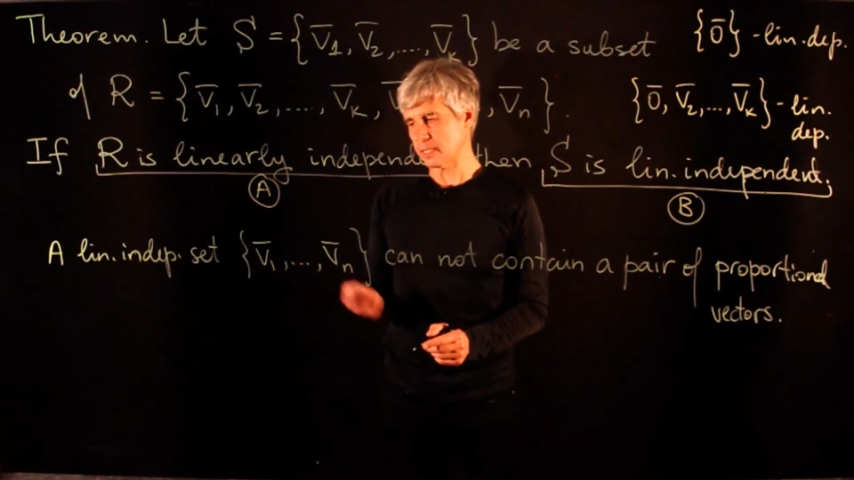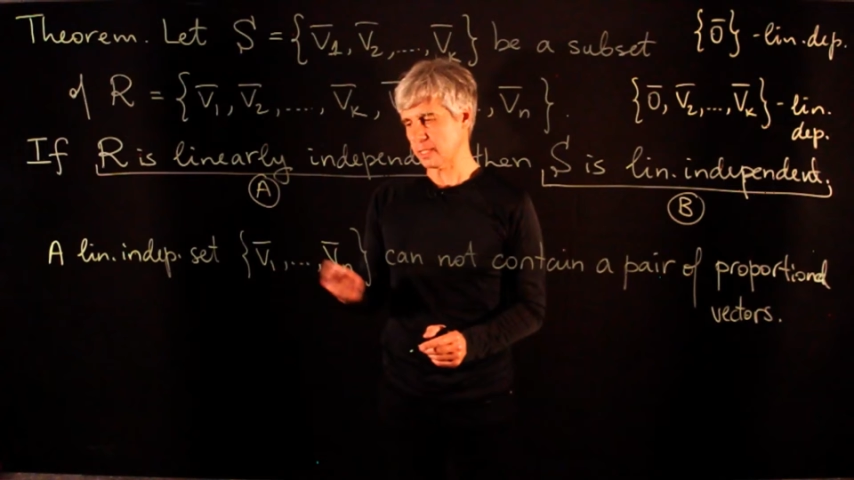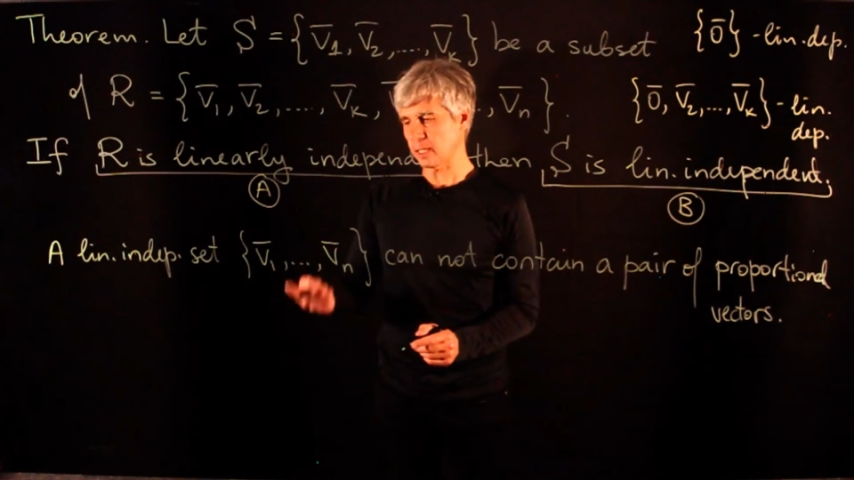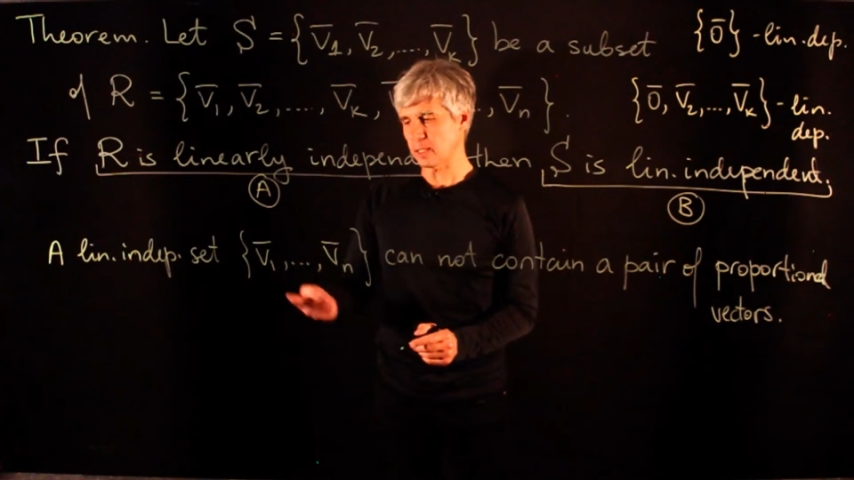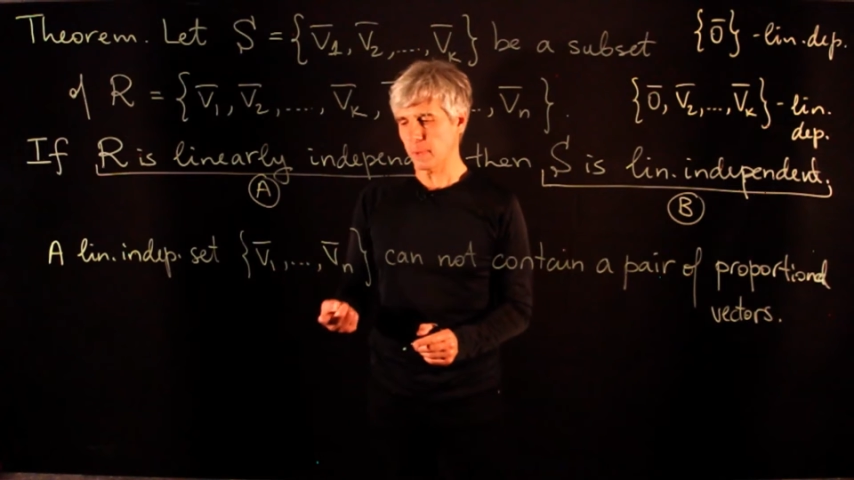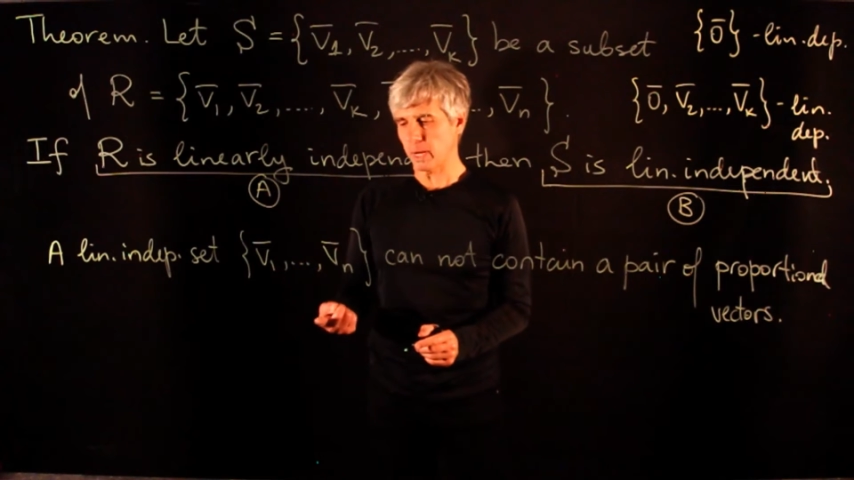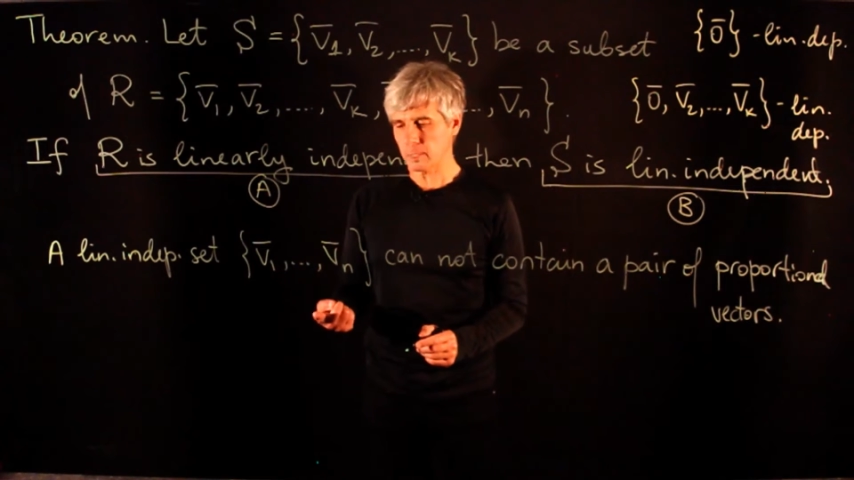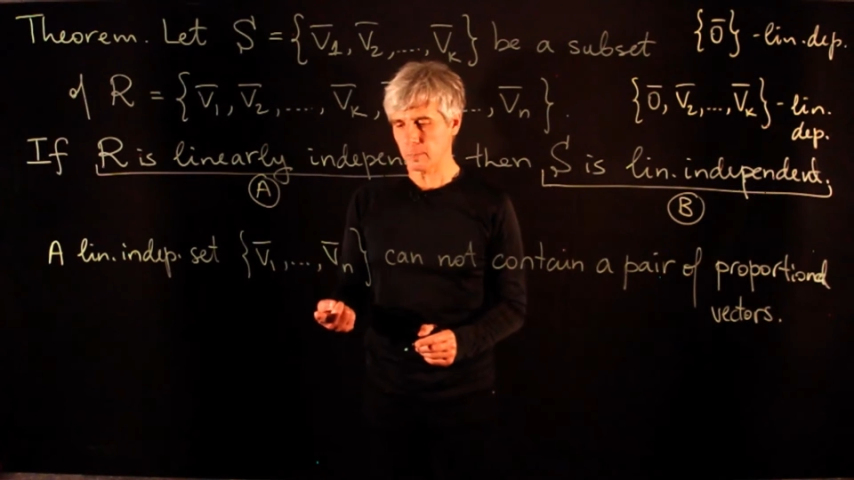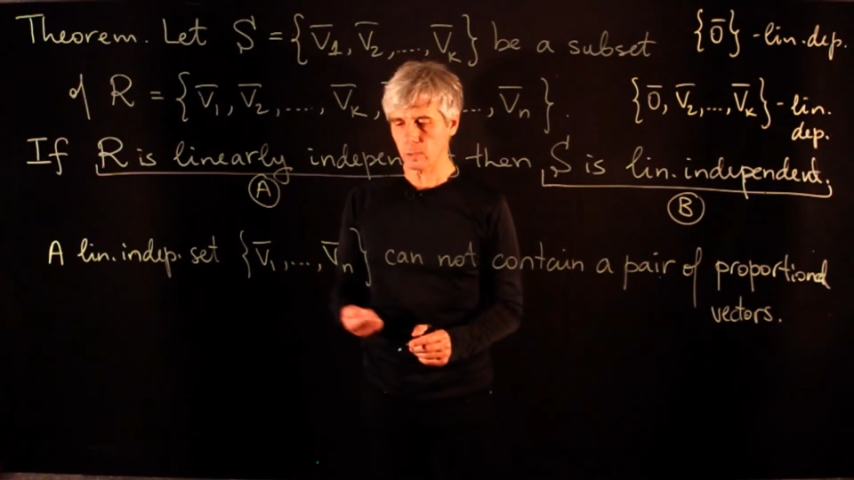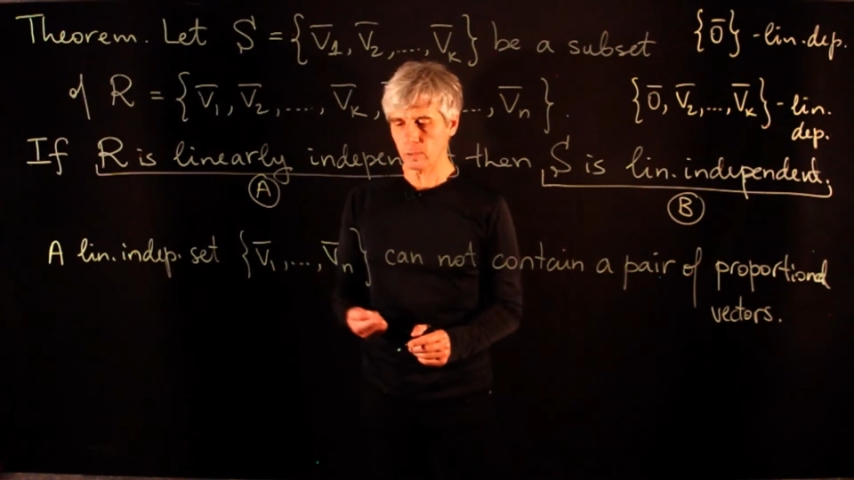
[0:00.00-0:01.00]
scalar
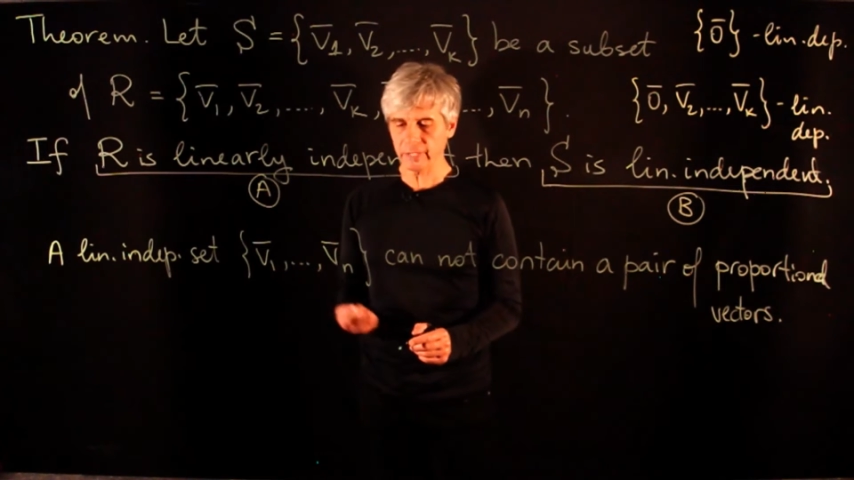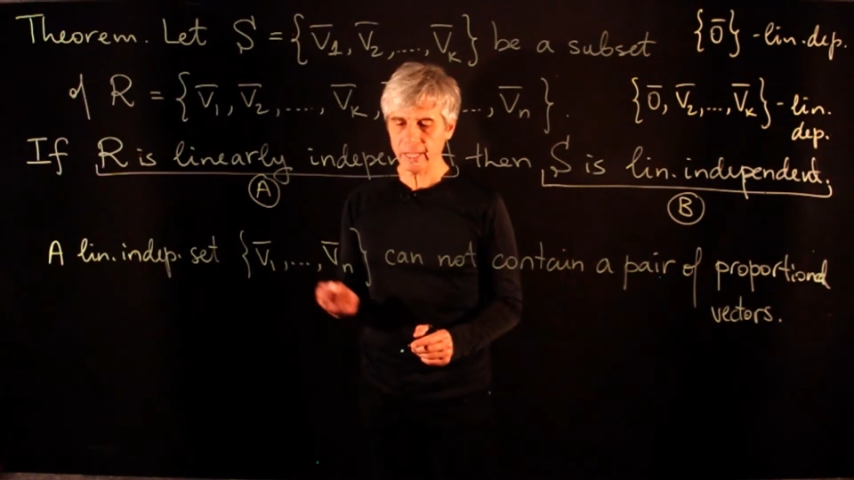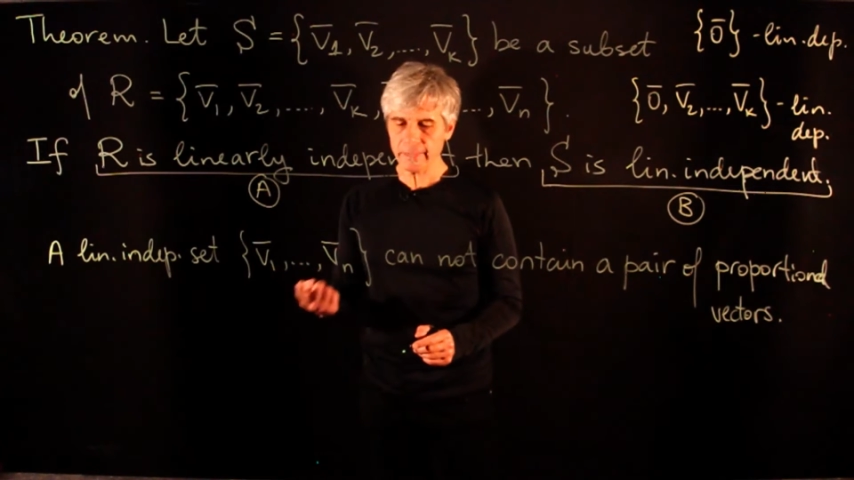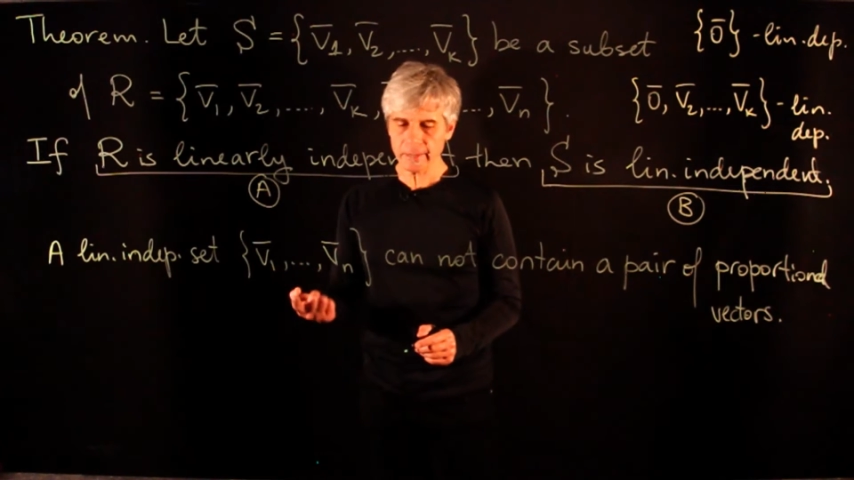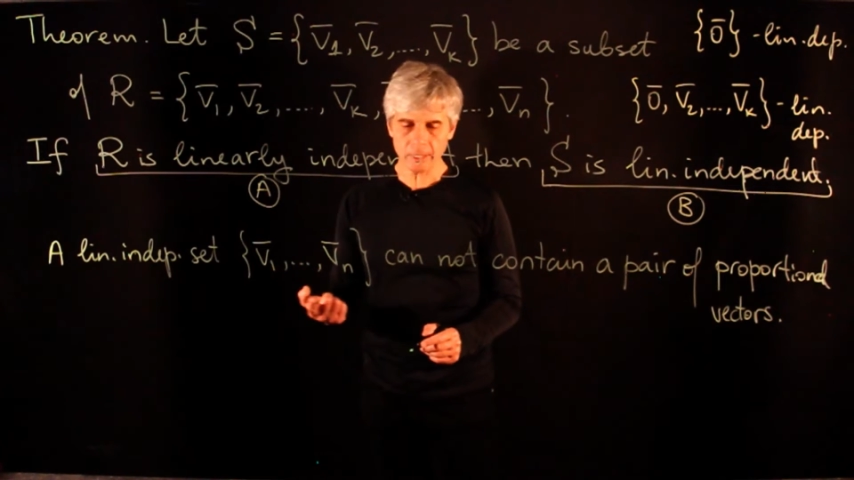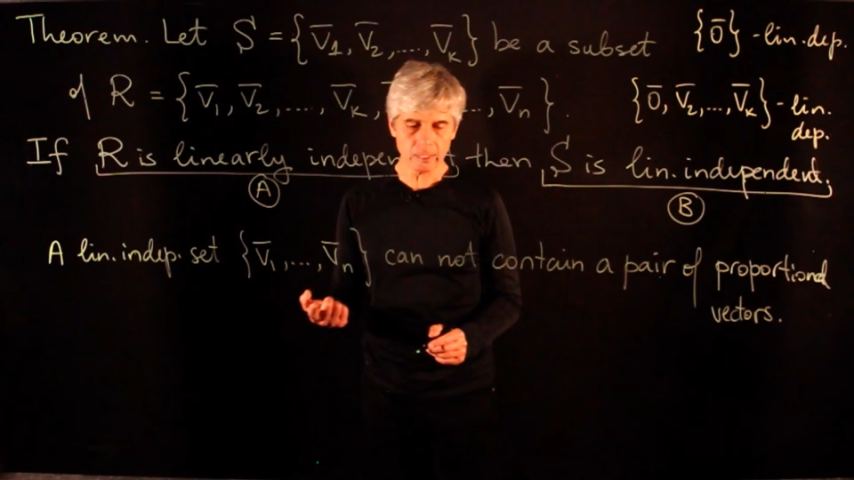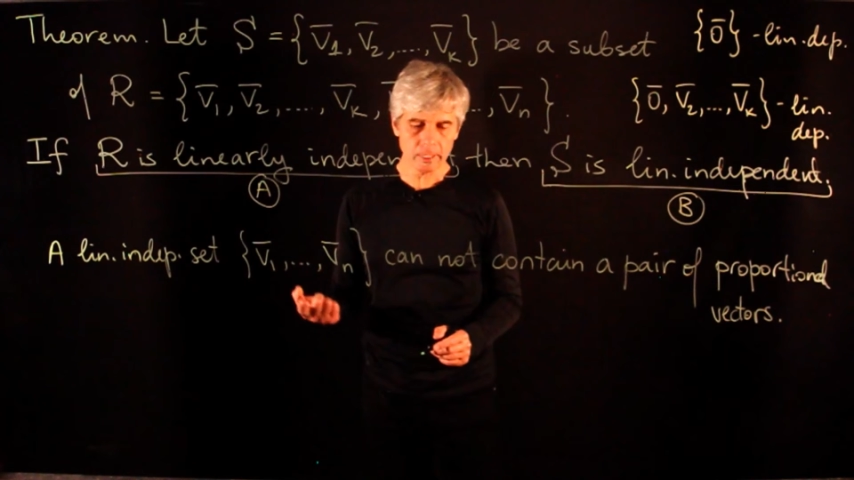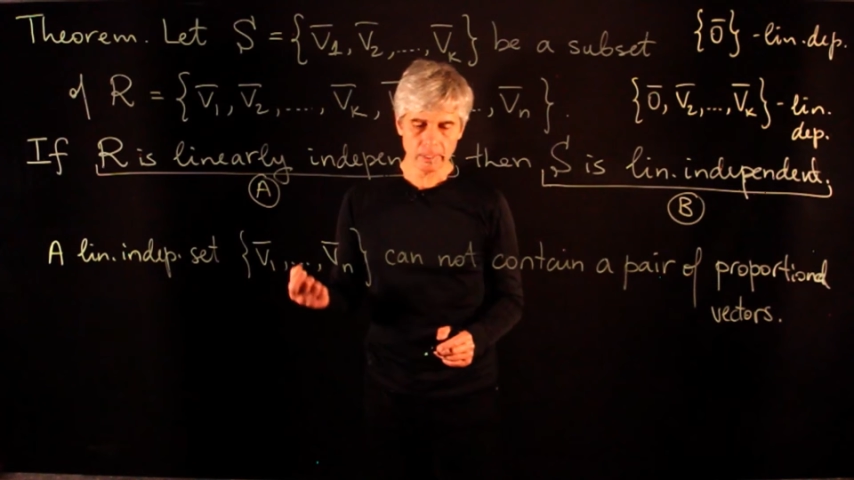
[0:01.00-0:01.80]
multiple of another,